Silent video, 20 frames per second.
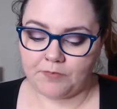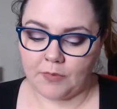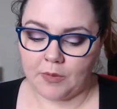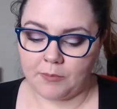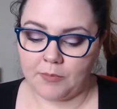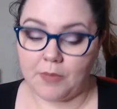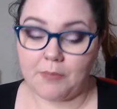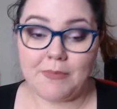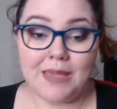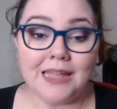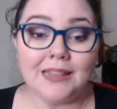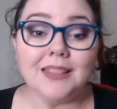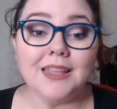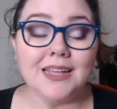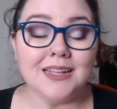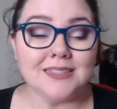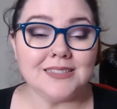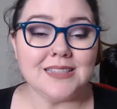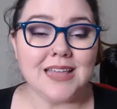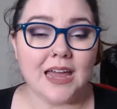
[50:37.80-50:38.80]
but mainly
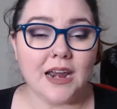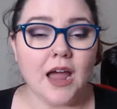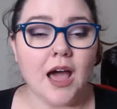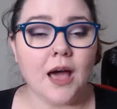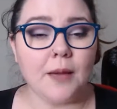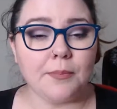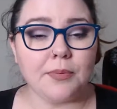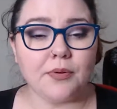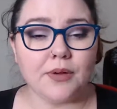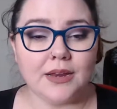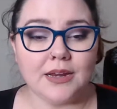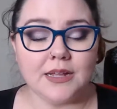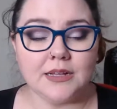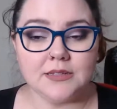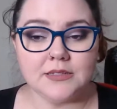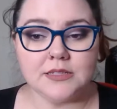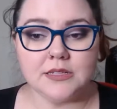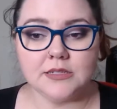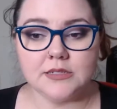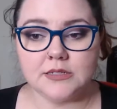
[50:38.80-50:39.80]
it's that operating
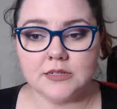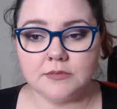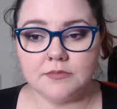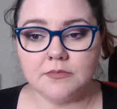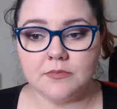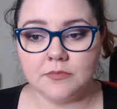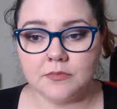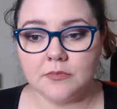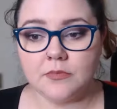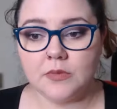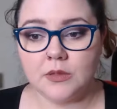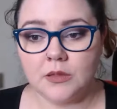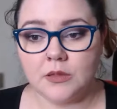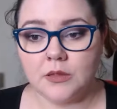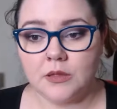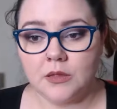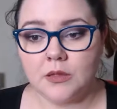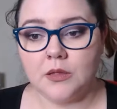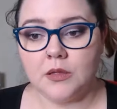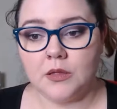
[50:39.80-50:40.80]
system
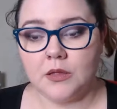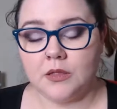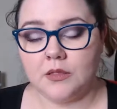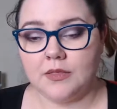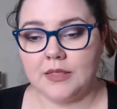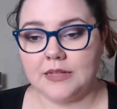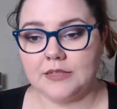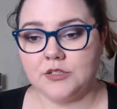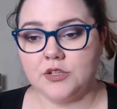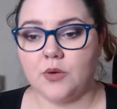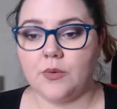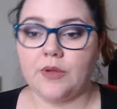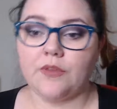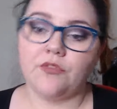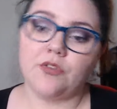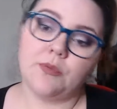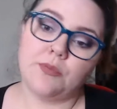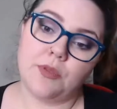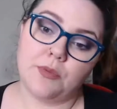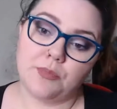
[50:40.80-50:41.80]
that's going
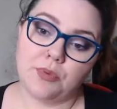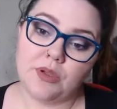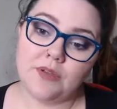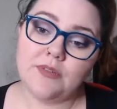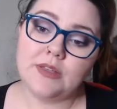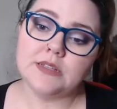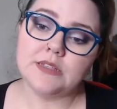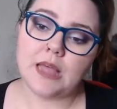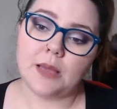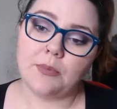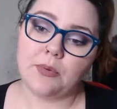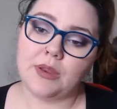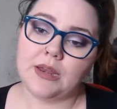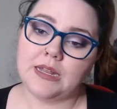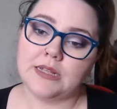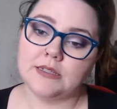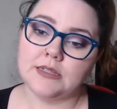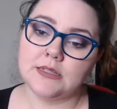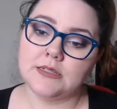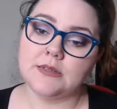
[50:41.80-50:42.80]
from the previous
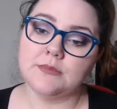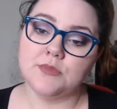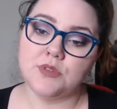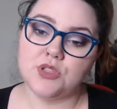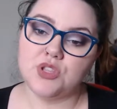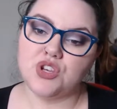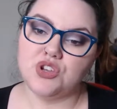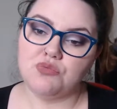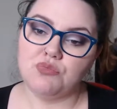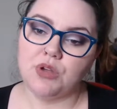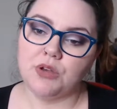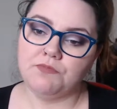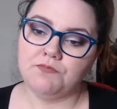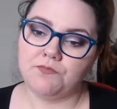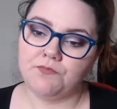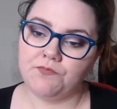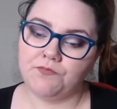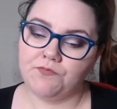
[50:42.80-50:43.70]
operating system to the new one.